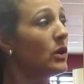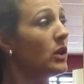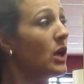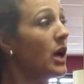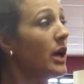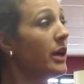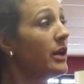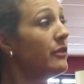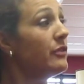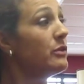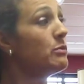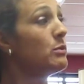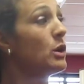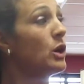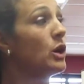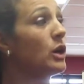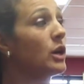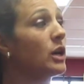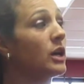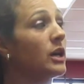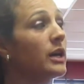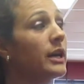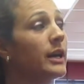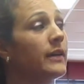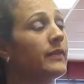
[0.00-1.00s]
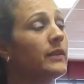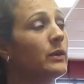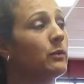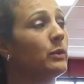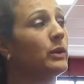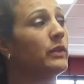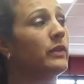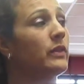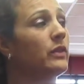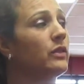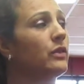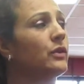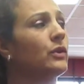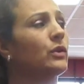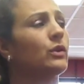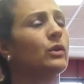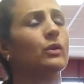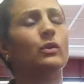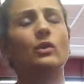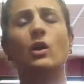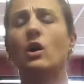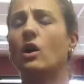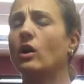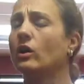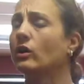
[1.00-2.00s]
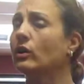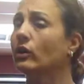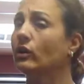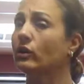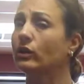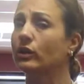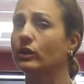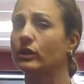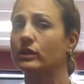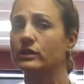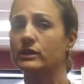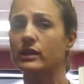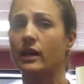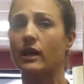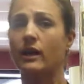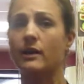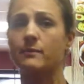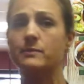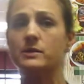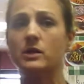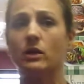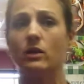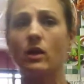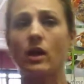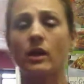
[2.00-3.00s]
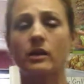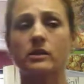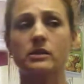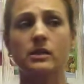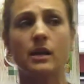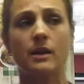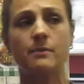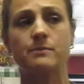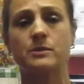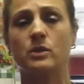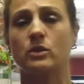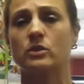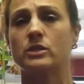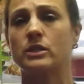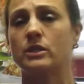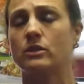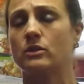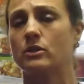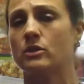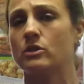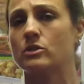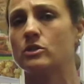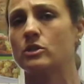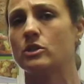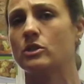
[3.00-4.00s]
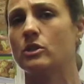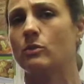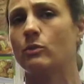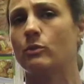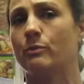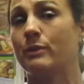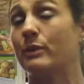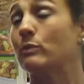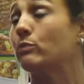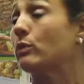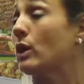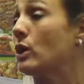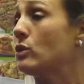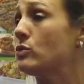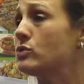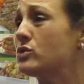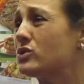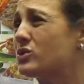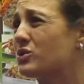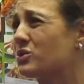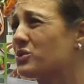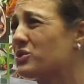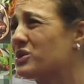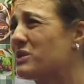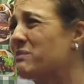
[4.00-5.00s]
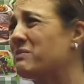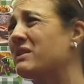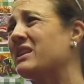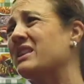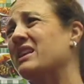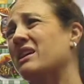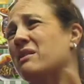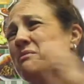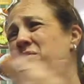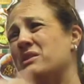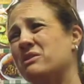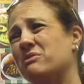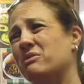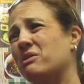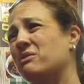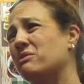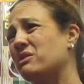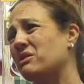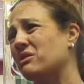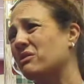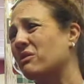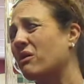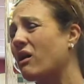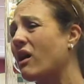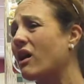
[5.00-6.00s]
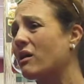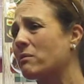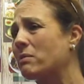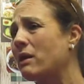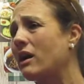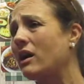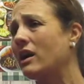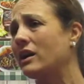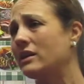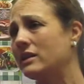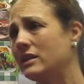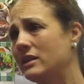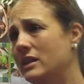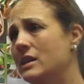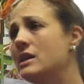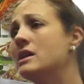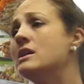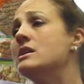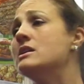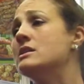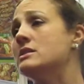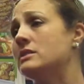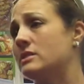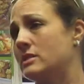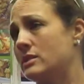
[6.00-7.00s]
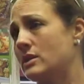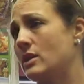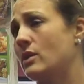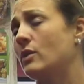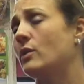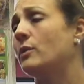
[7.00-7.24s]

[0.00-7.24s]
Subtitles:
a lot of them are, and then when they're longer cook times, a lot of times our dinners, will be roasts or something that can be thrown in the crock pot. So,